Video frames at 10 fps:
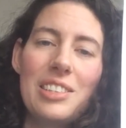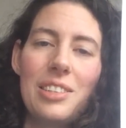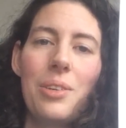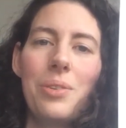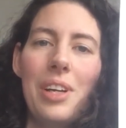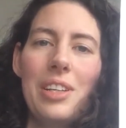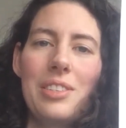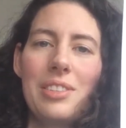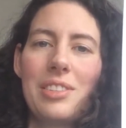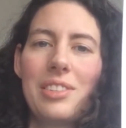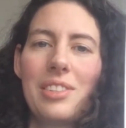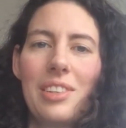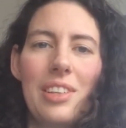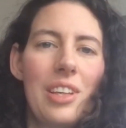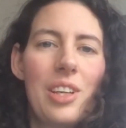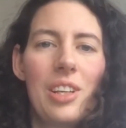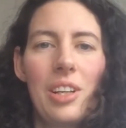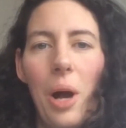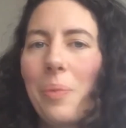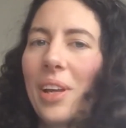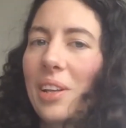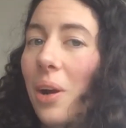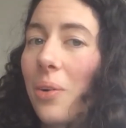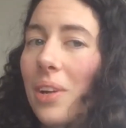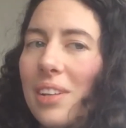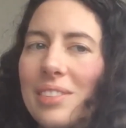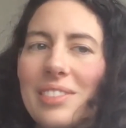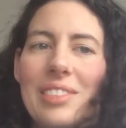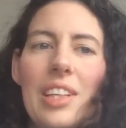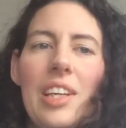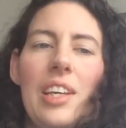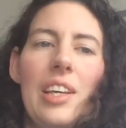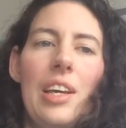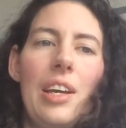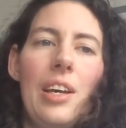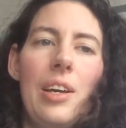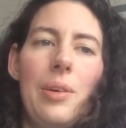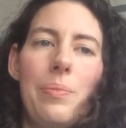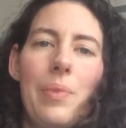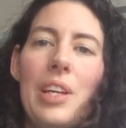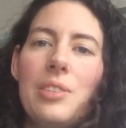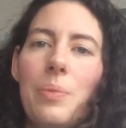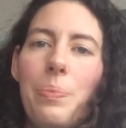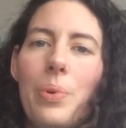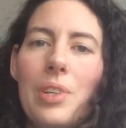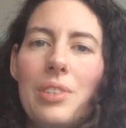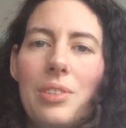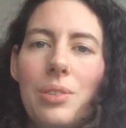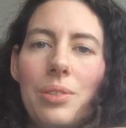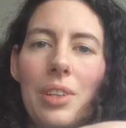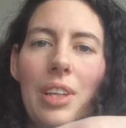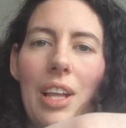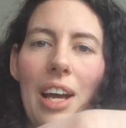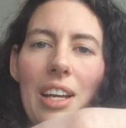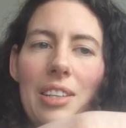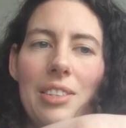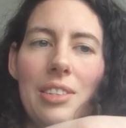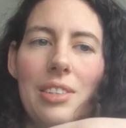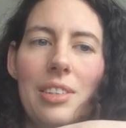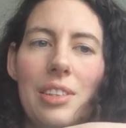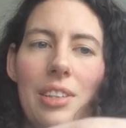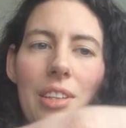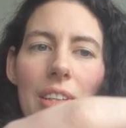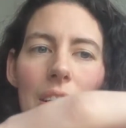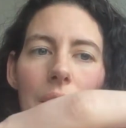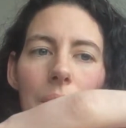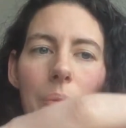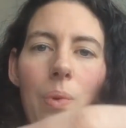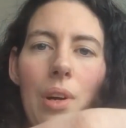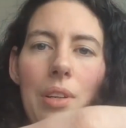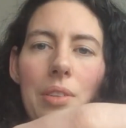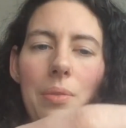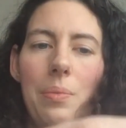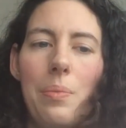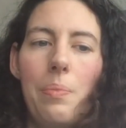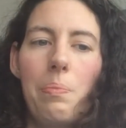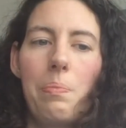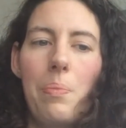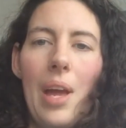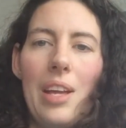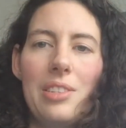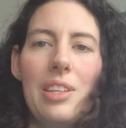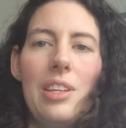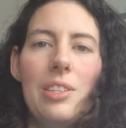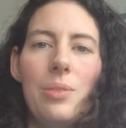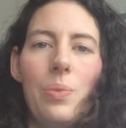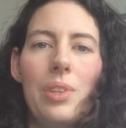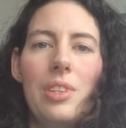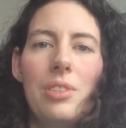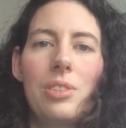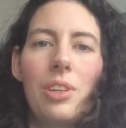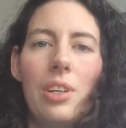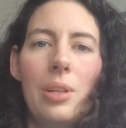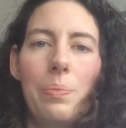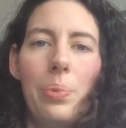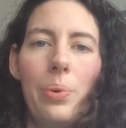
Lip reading: It's always coming and going. It's important to realize what mass is, what this starting